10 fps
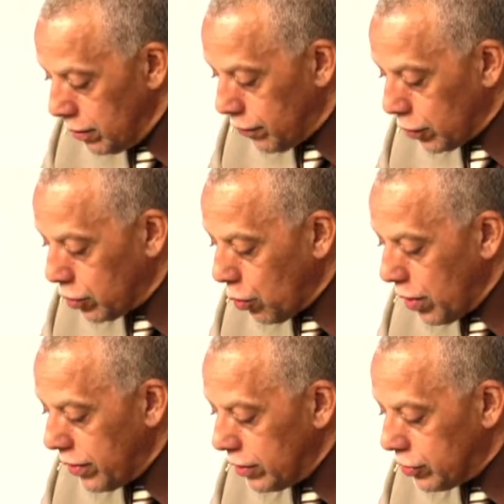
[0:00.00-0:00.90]
1
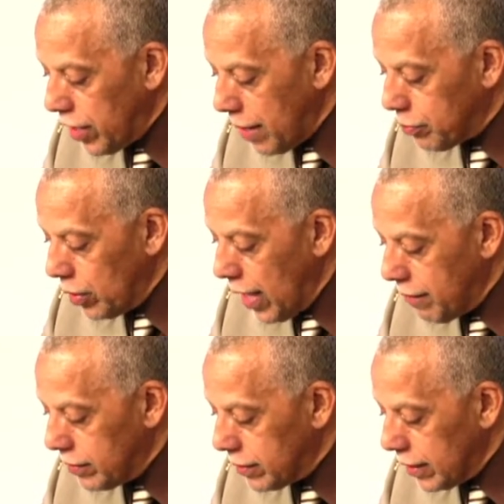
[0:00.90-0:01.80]
Corinthians chapter
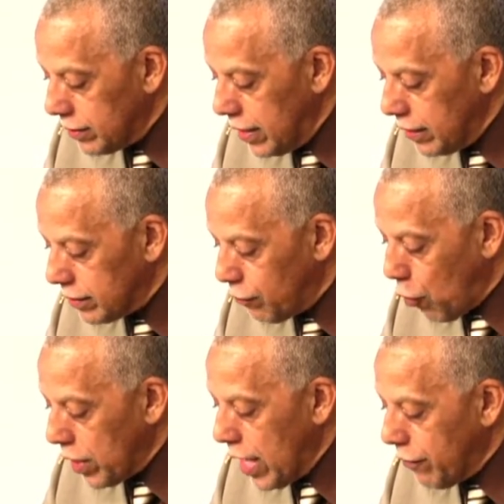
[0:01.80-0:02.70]
11 says this,
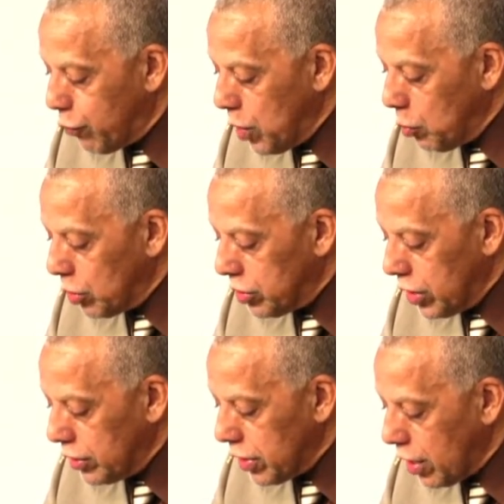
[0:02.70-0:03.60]
for if we would
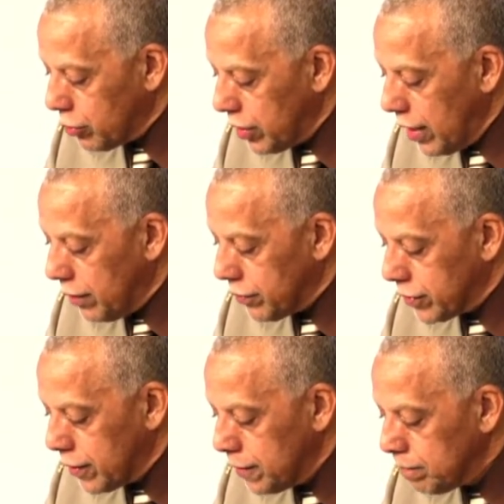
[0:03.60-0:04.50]
judge ourselves,